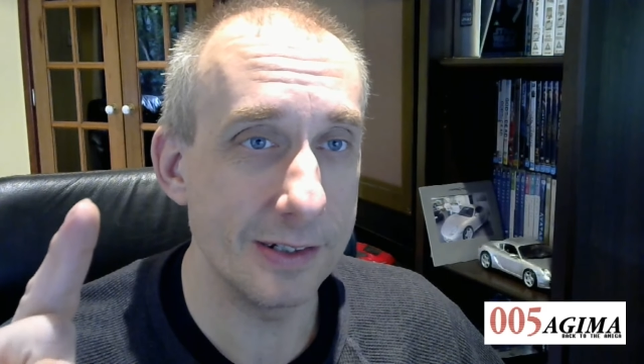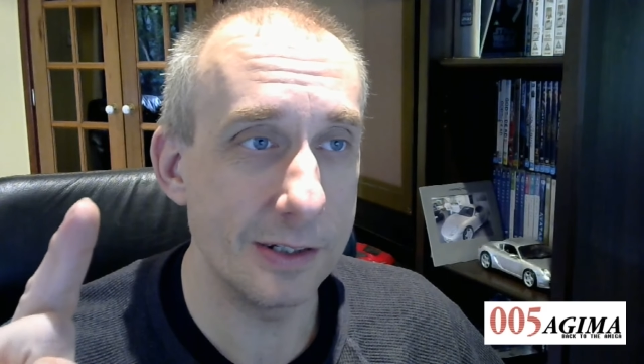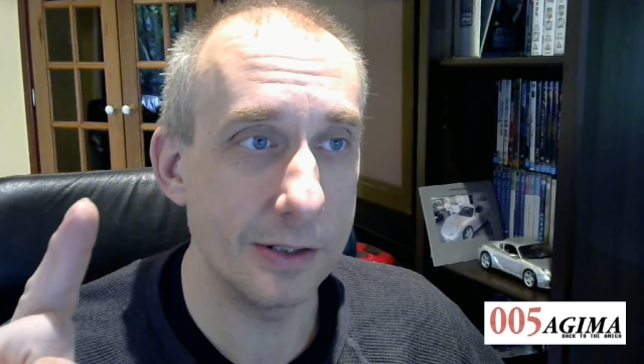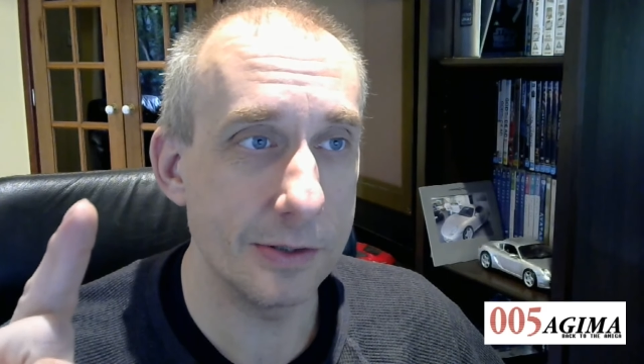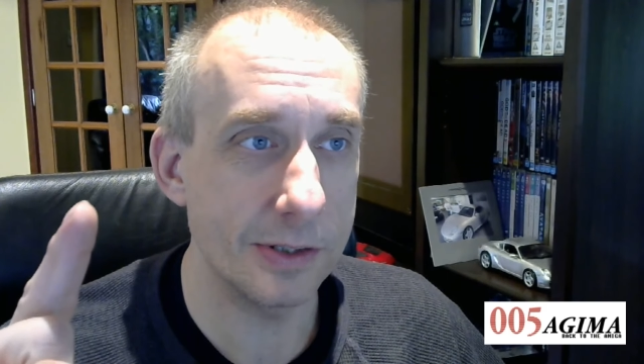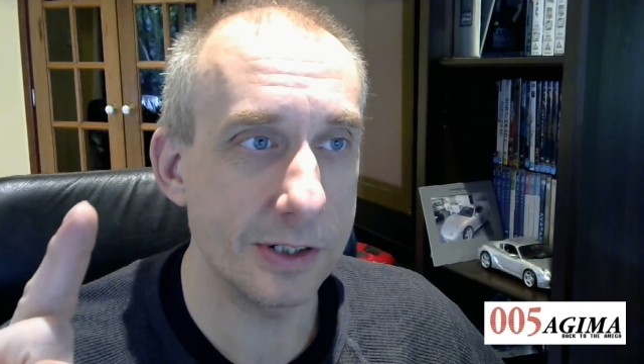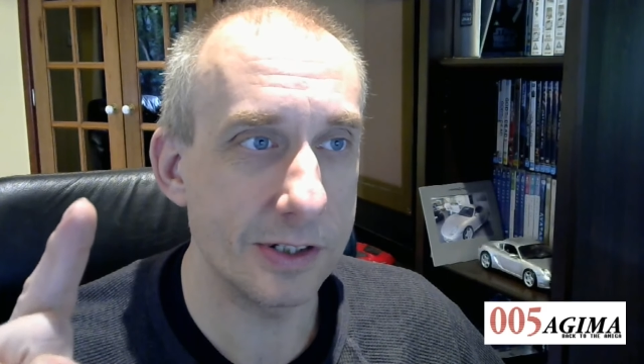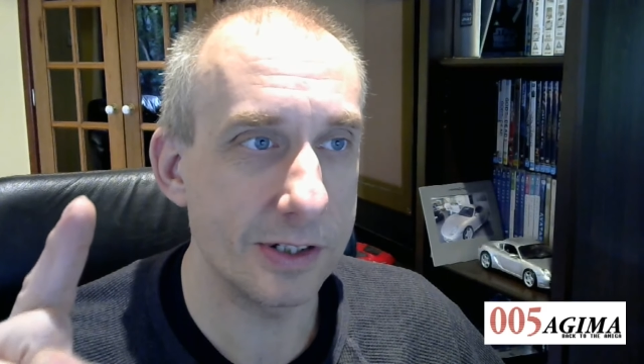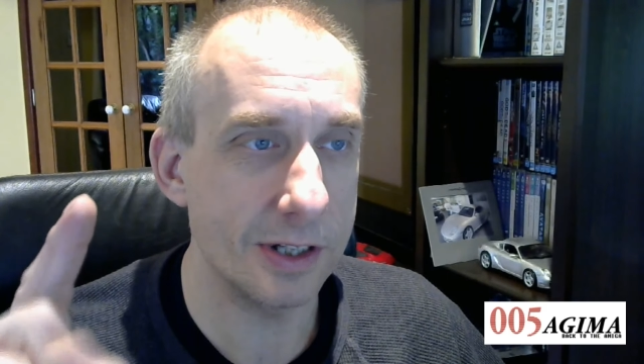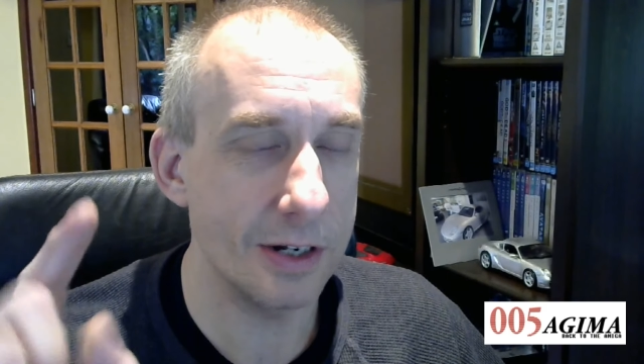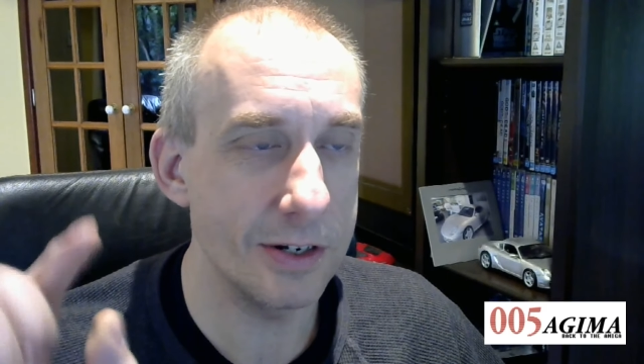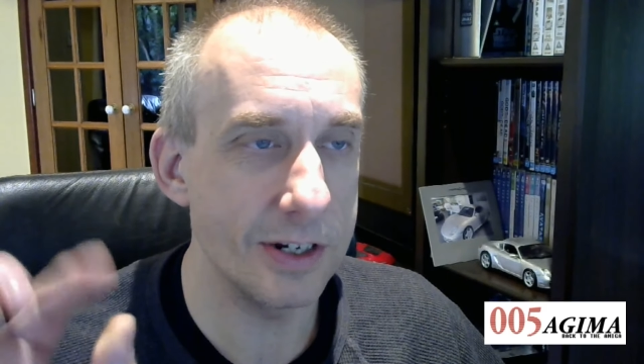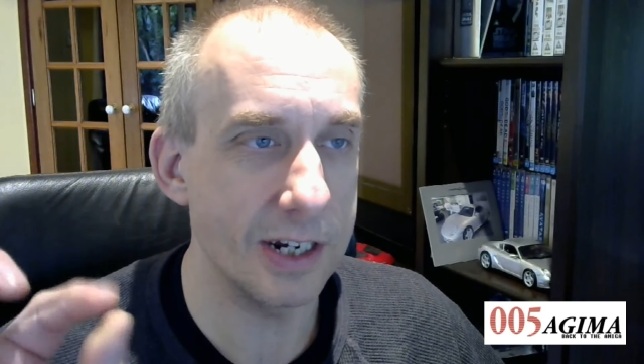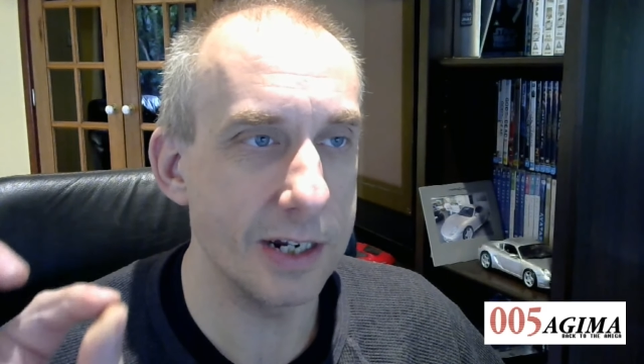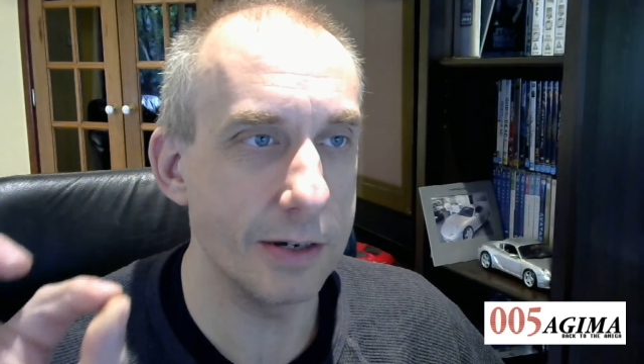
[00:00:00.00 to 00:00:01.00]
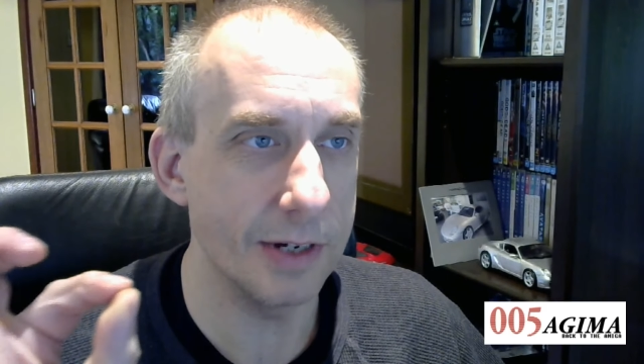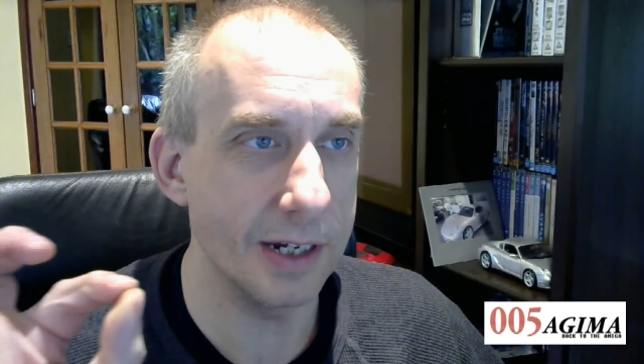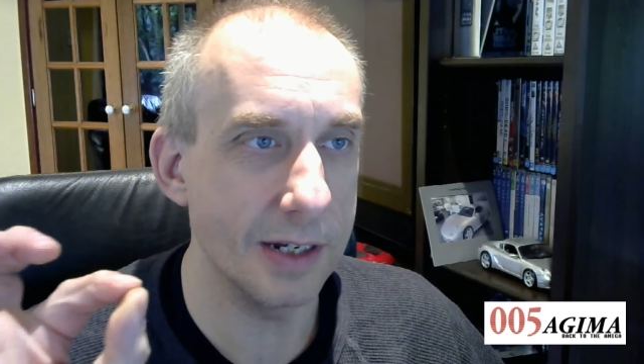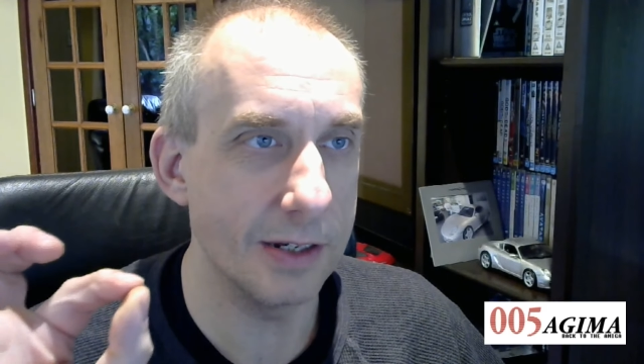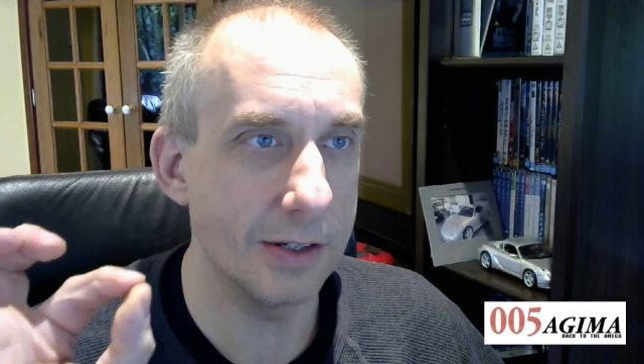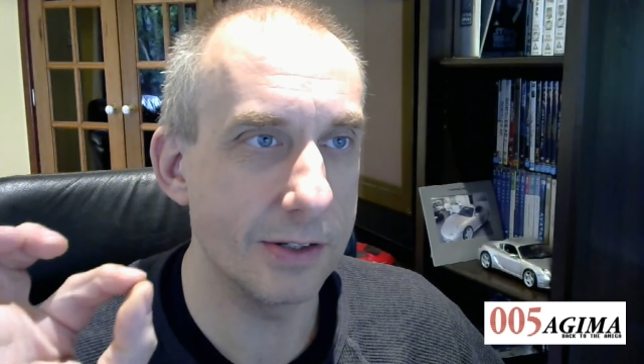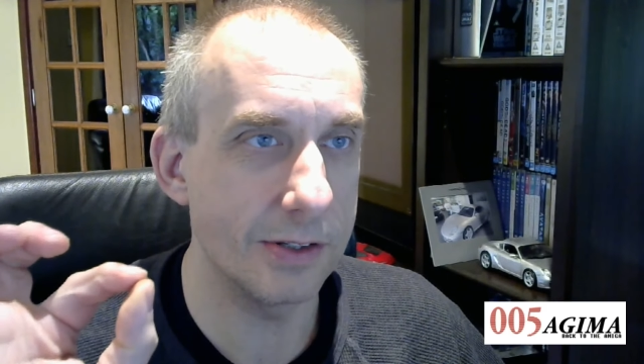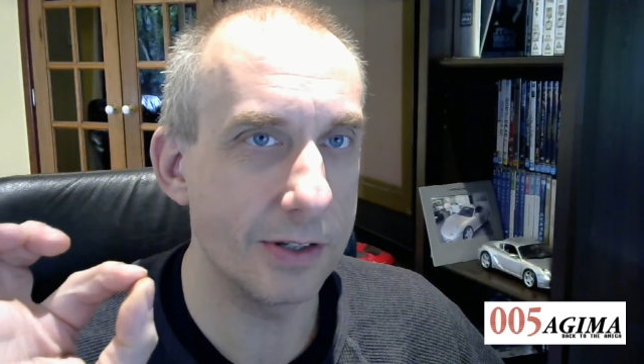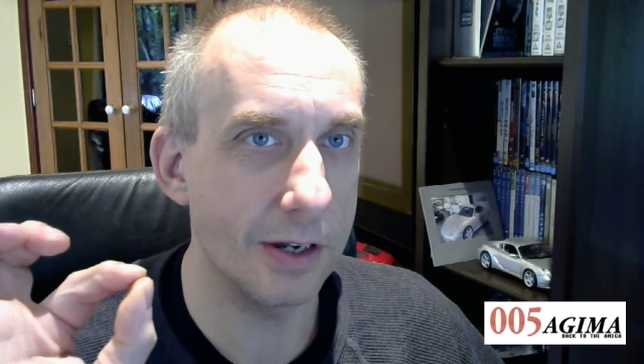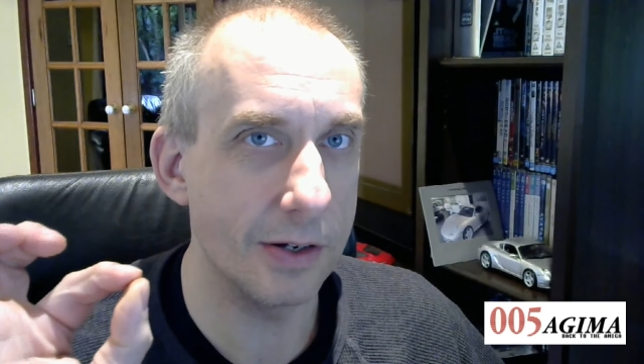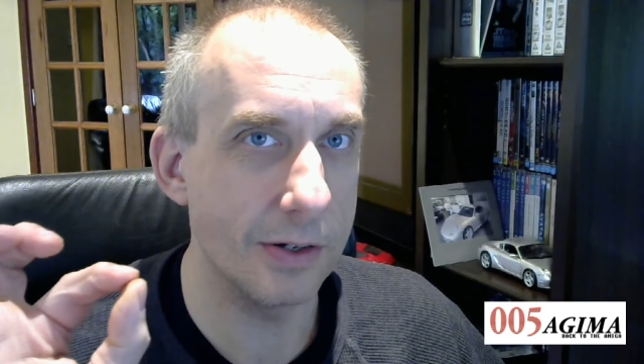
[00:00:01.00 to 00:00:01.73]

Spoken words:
you're just so genuine, so